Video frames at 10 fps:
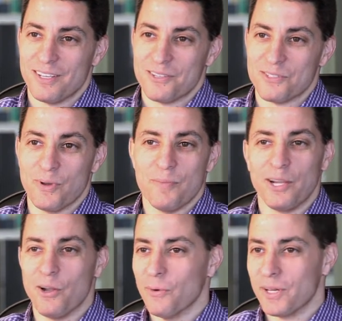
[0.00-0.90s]
So we may
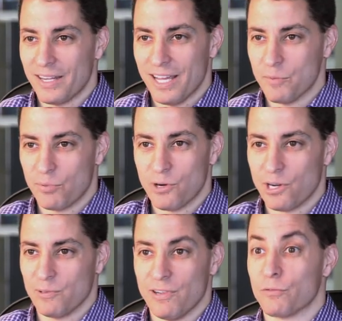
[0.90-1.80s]
go in and have a
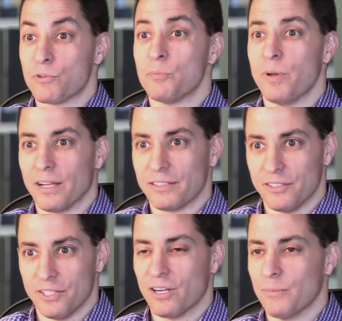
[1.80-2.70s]
program around respect and
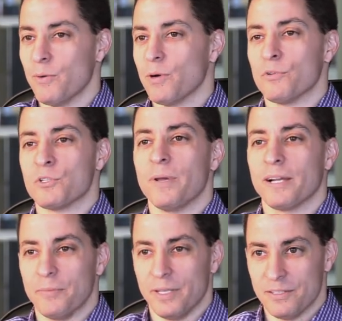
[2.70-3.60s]
talk about what
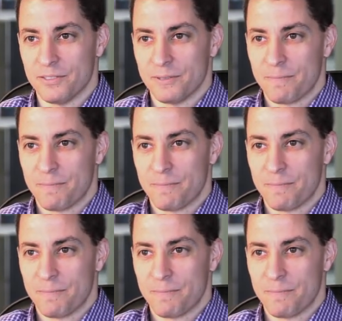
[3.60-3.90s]
respect means.